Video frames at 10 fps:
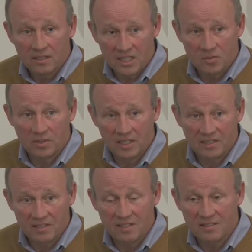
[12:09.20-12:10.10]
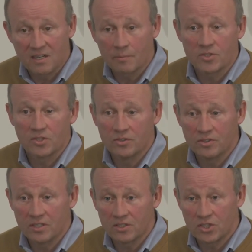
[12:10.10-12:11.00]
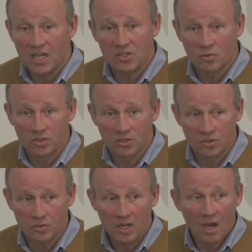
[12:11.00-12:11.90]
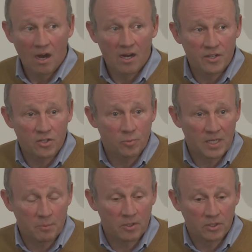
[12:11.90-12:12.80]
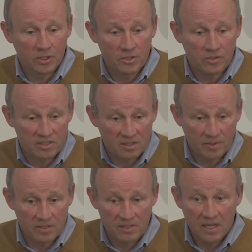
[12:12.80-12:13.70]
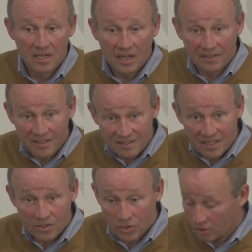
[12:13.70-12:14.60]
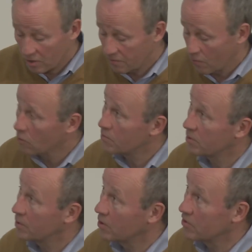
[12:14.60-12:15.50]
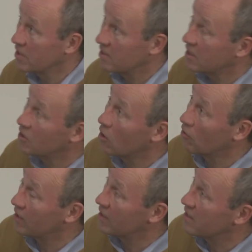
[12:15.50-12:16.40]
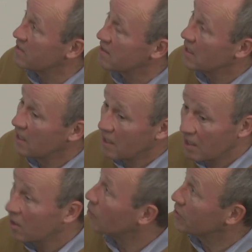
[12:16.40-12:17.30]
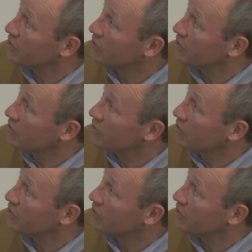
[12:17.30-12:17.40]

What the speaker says: That's what that is. It's an opportunity to change what you do, hire new people, look at new disciplines. And this centre should inform some of those things, and it already is, along with other